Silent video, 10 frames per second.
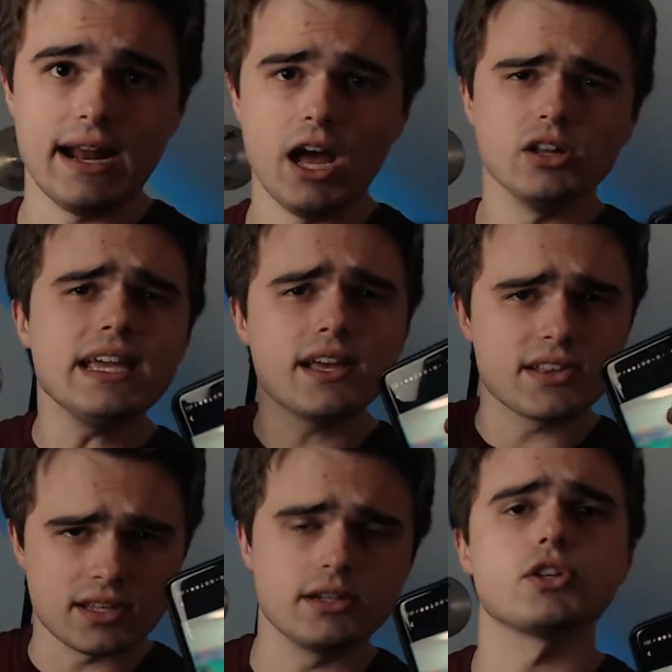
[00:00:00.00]
out, link is
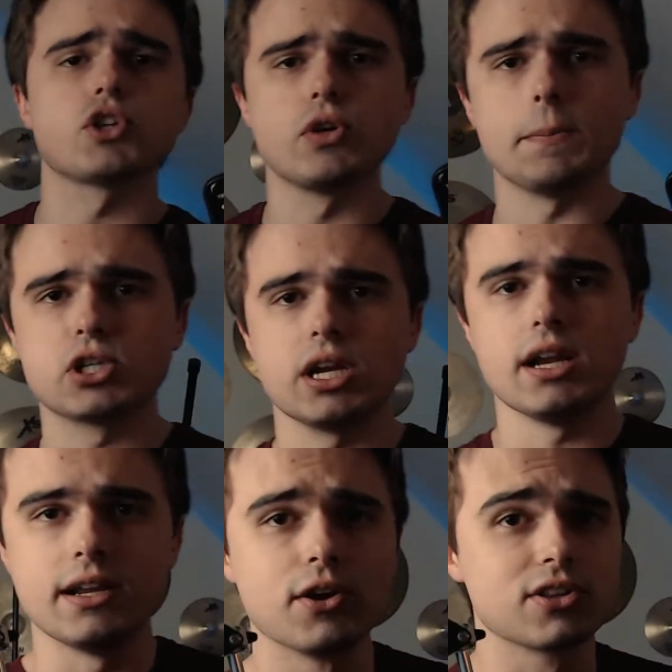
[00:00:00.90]
in the description,
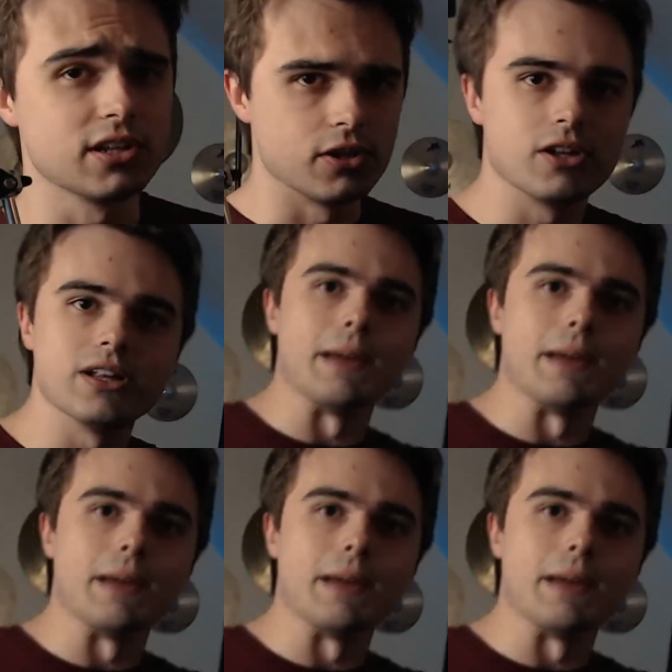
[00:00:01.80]
and here's a little clip.